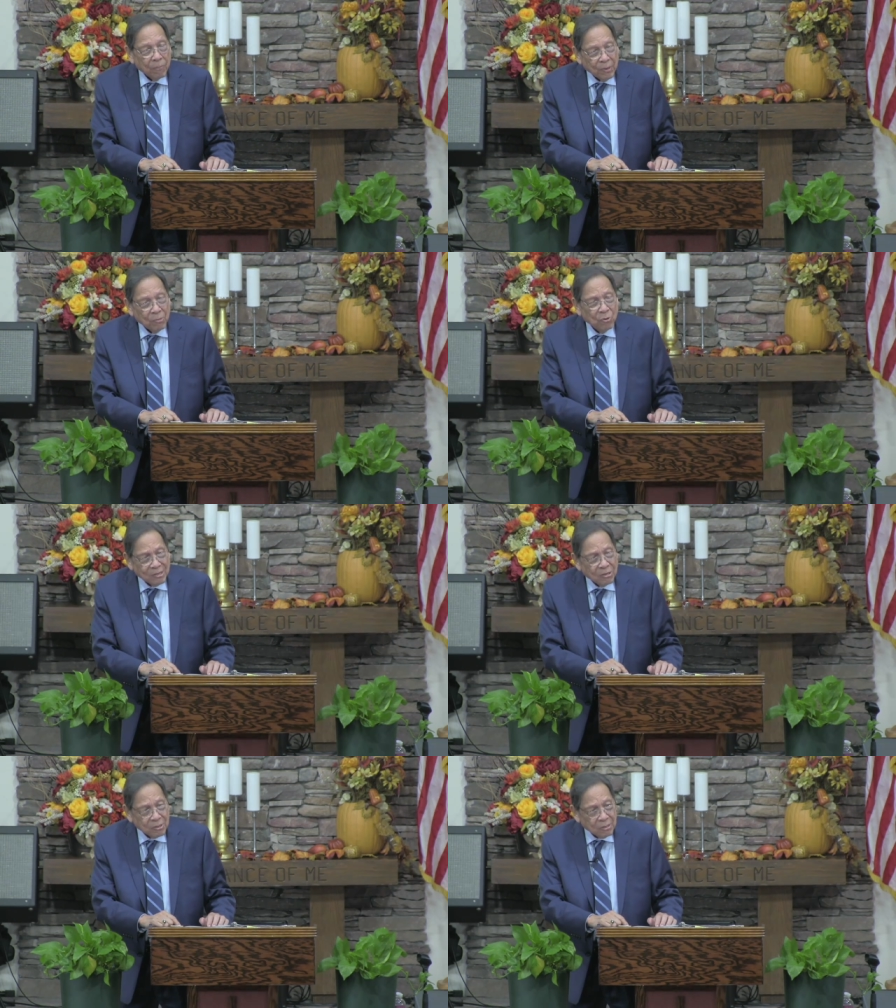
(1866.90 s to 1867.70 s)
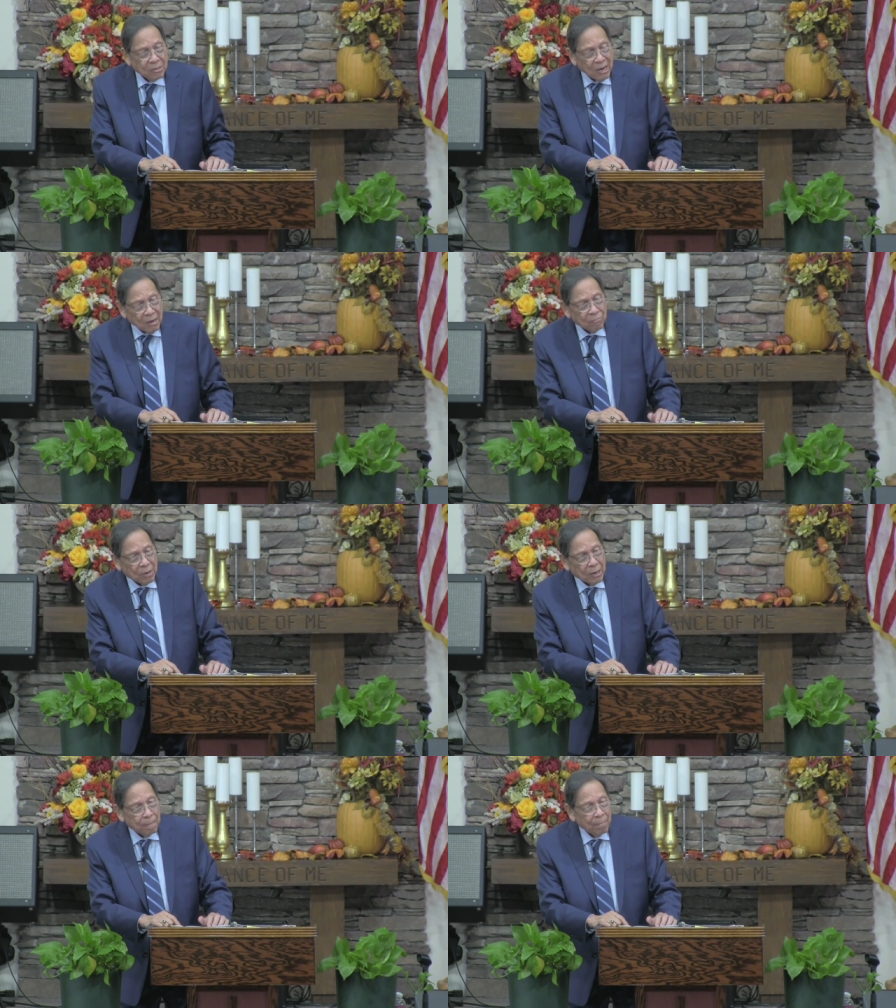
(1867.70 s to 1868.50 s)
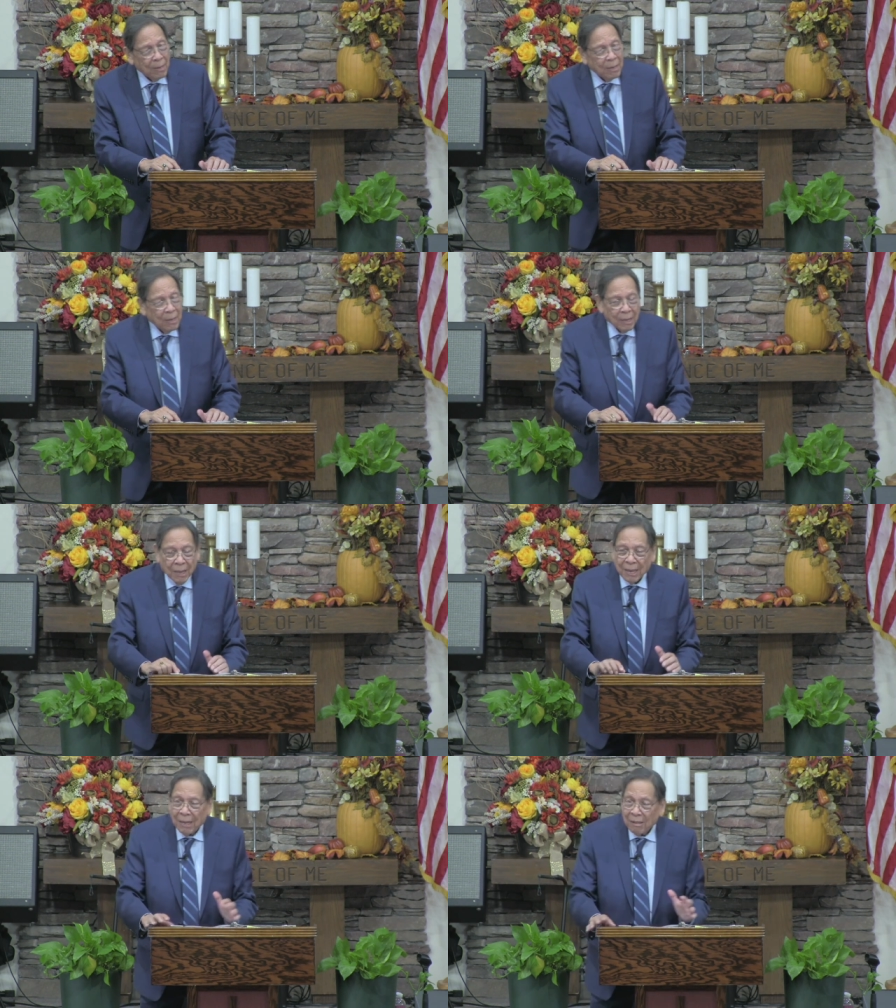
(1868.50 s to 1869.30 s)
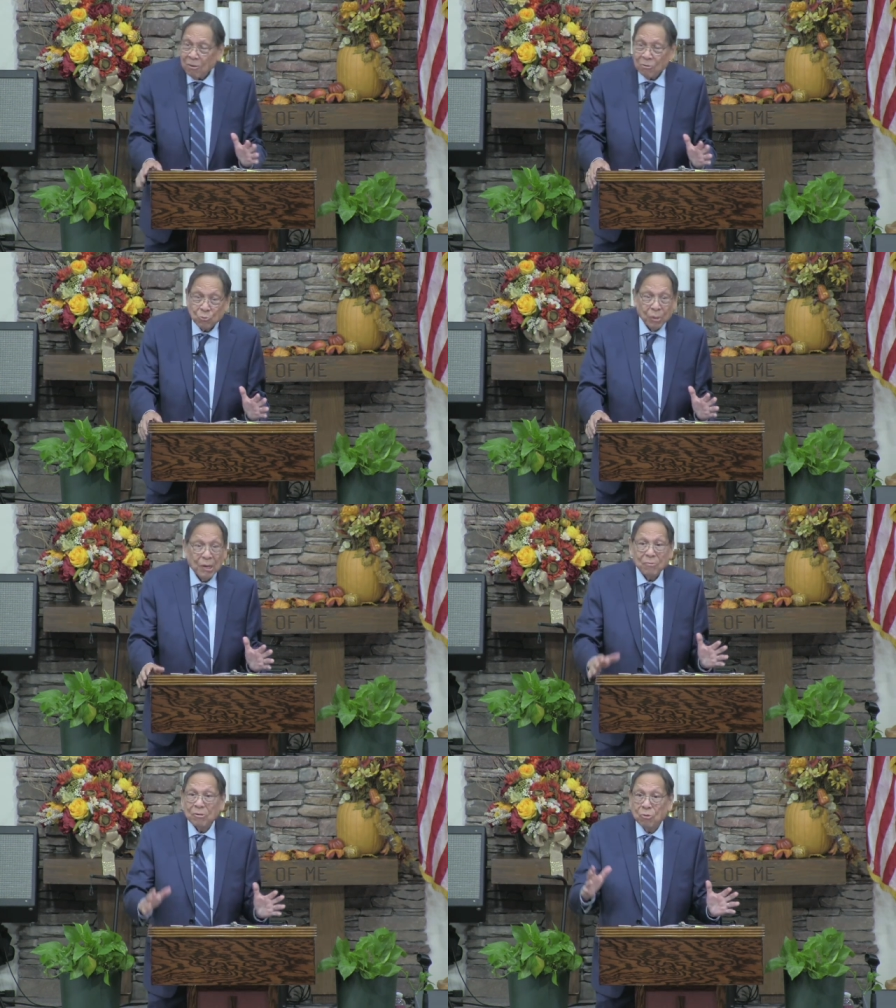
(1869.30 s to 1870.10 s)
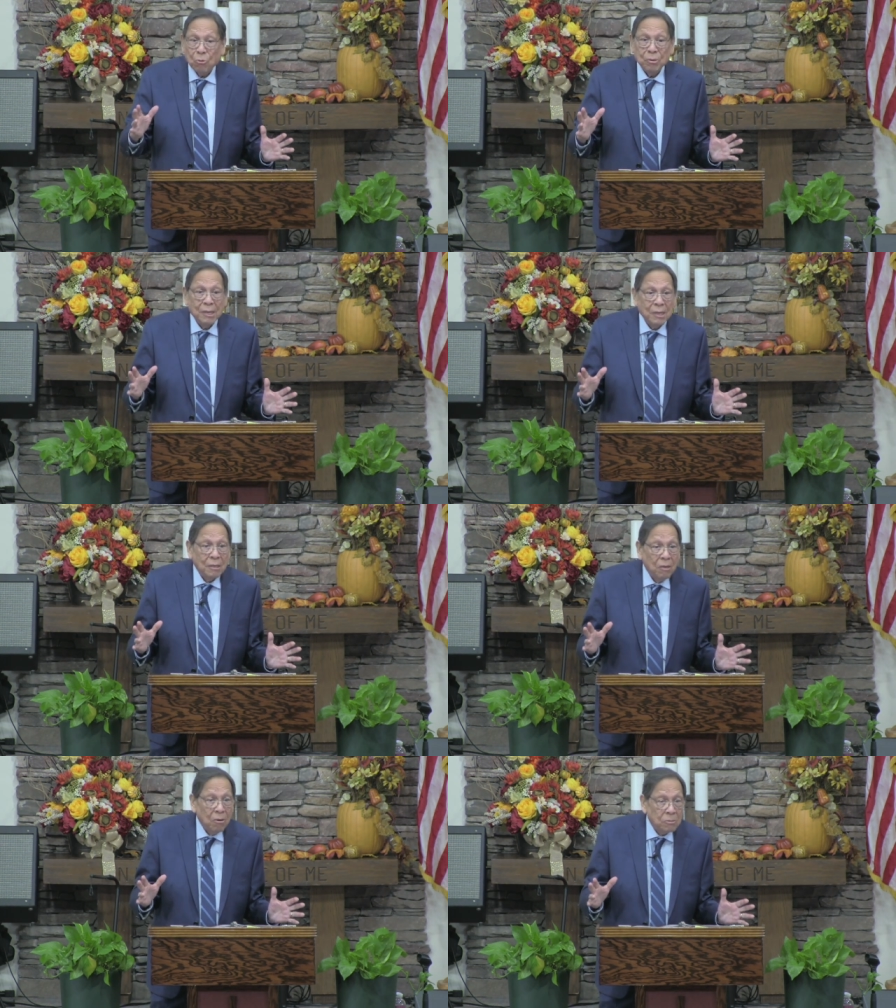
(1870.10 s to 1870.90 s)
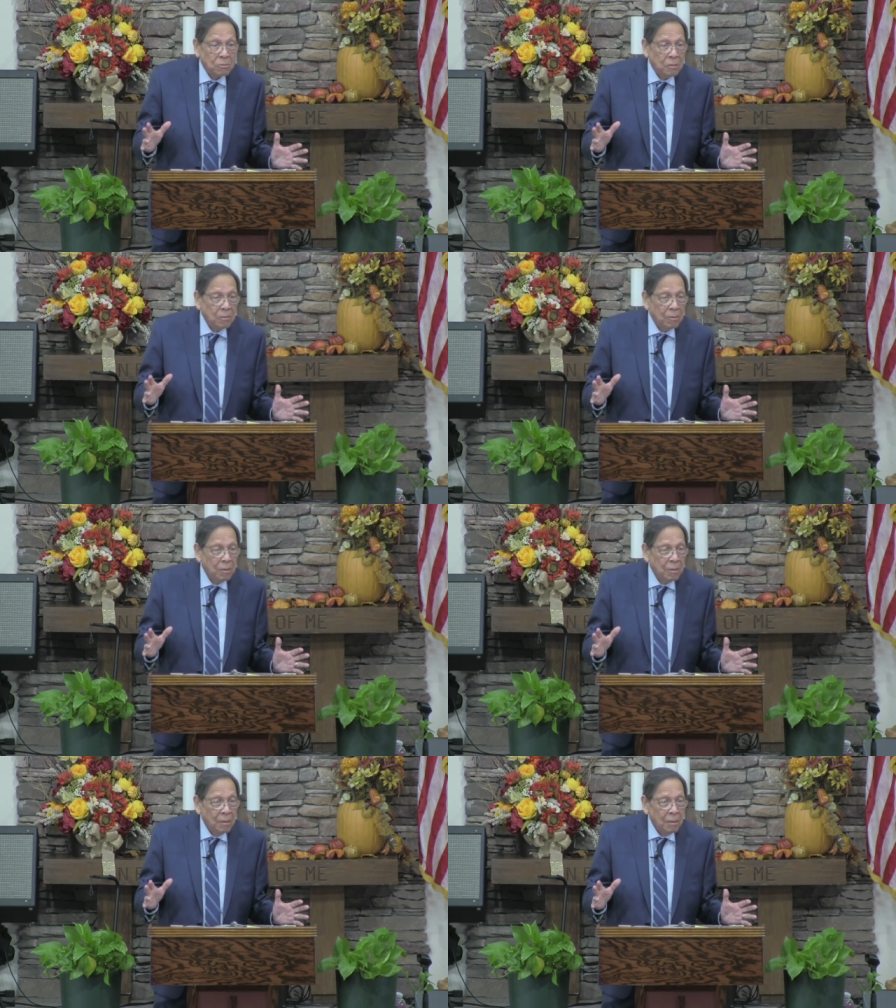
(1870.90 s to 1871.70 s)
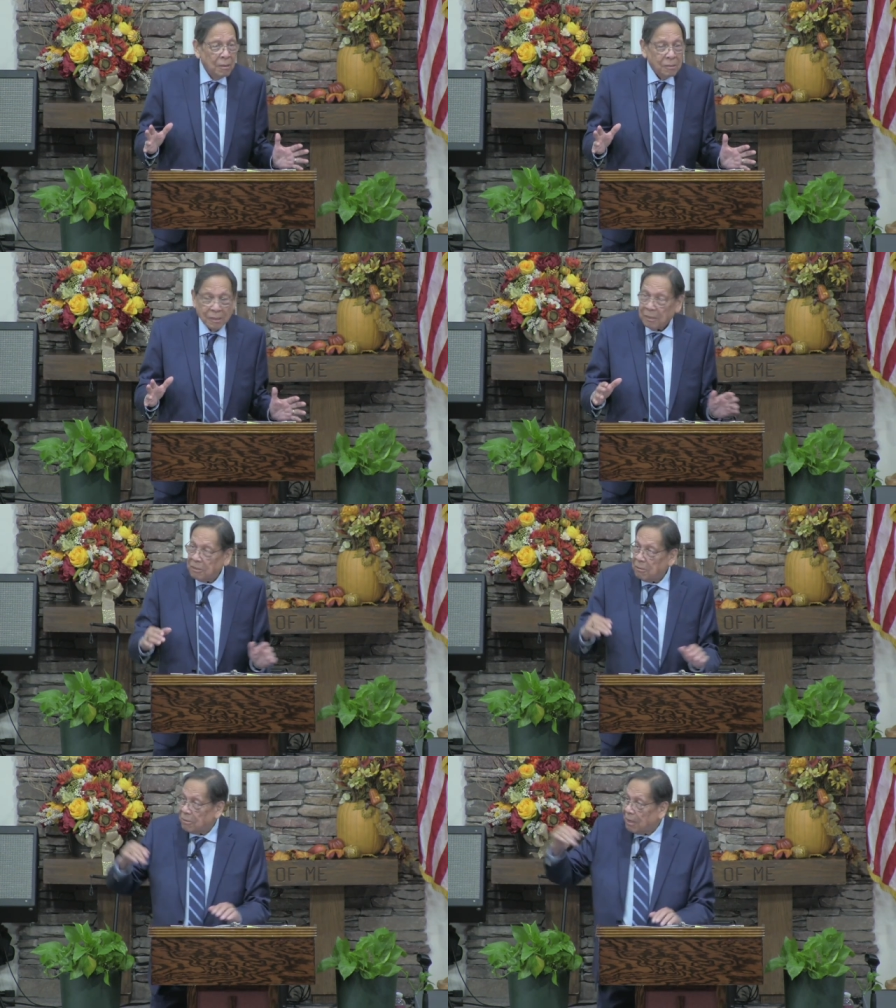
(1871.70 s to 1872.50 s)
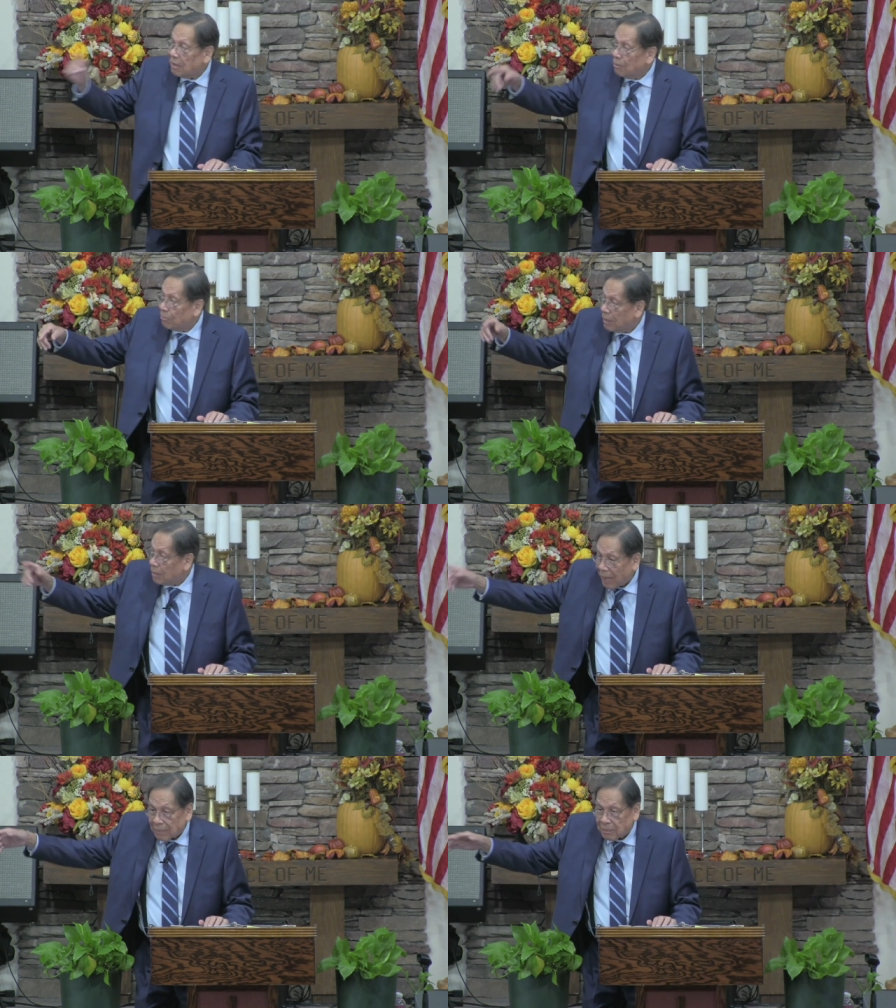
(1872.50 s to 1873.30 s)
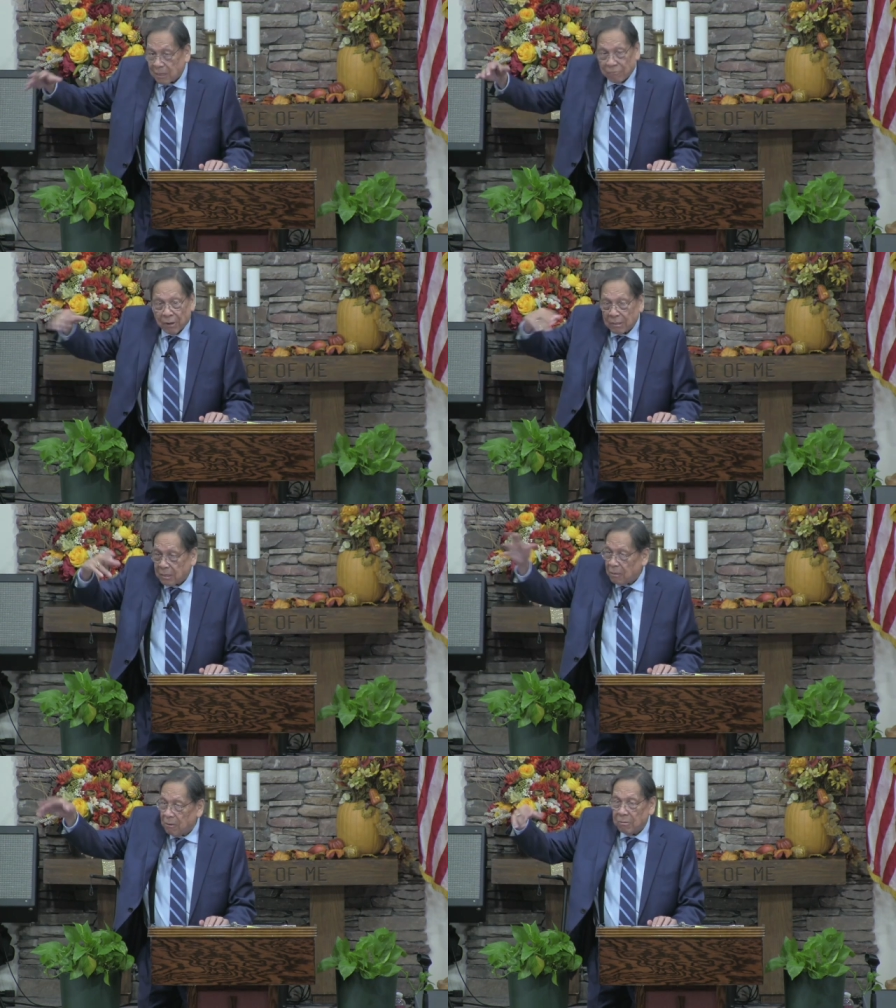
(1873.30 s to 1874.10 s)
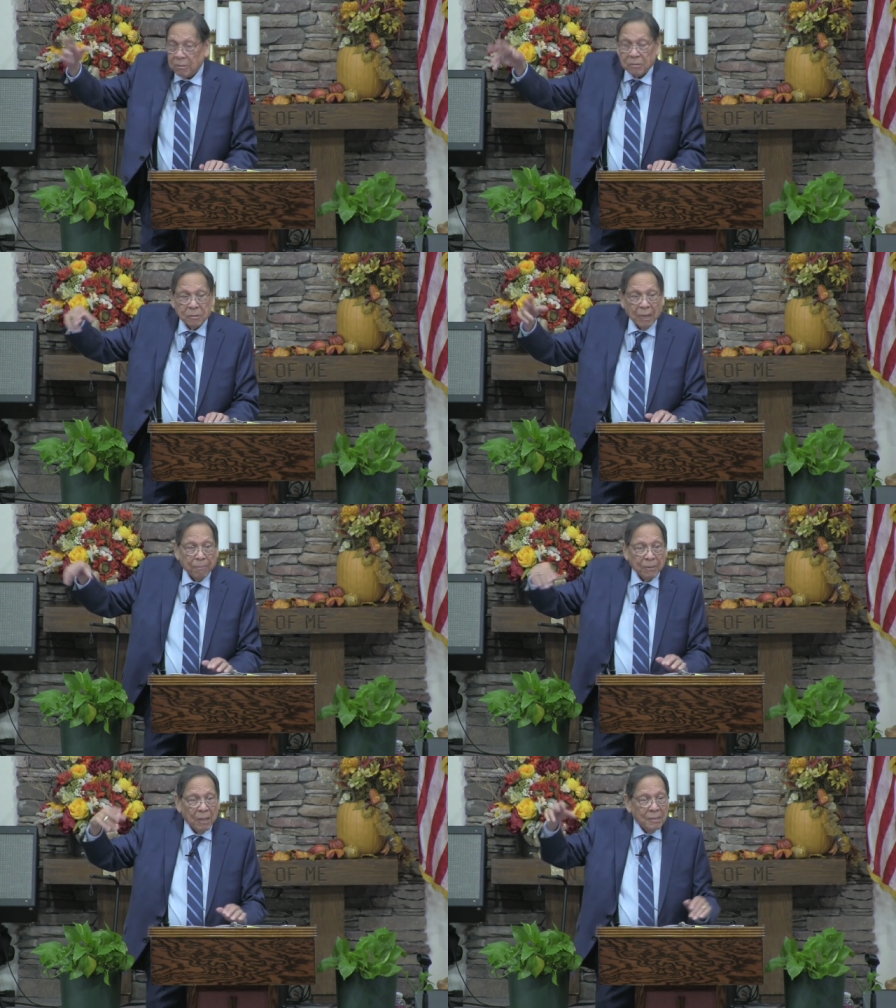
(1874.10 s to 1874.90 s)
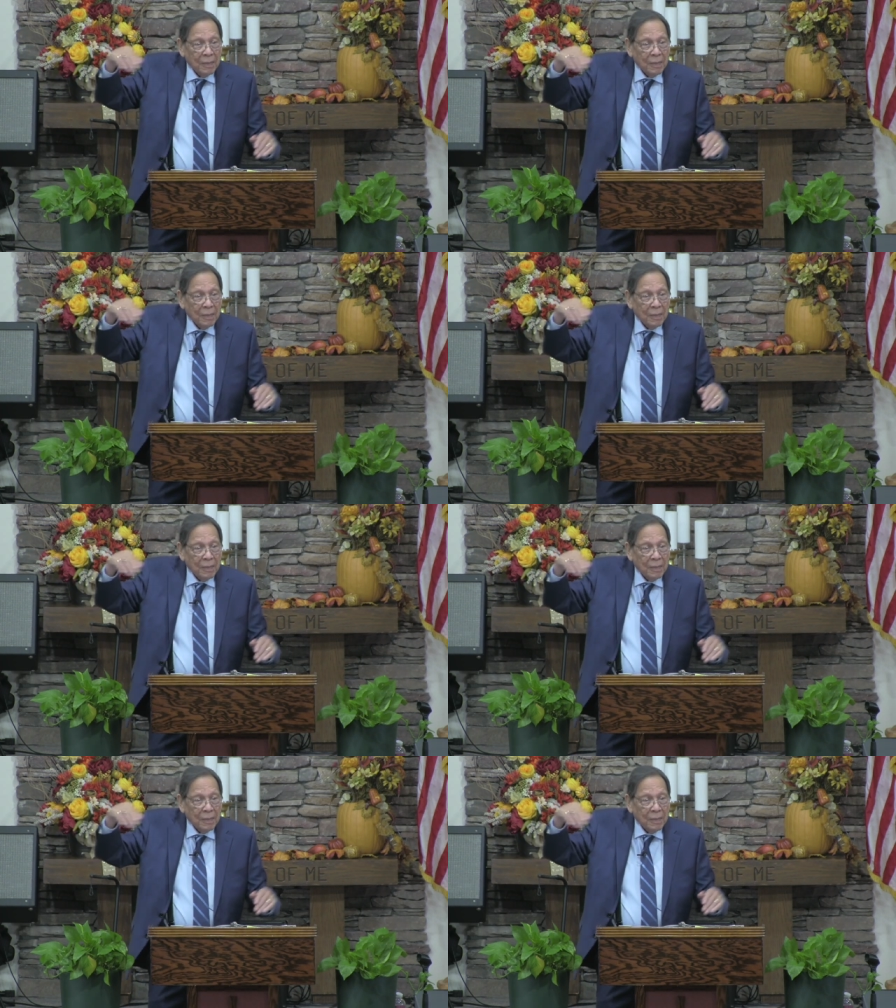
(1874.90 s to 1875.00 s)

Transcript: It's, think of it. He'll use whatever tool he can use to get you thinking about that stuff out there. Oh, this is happening.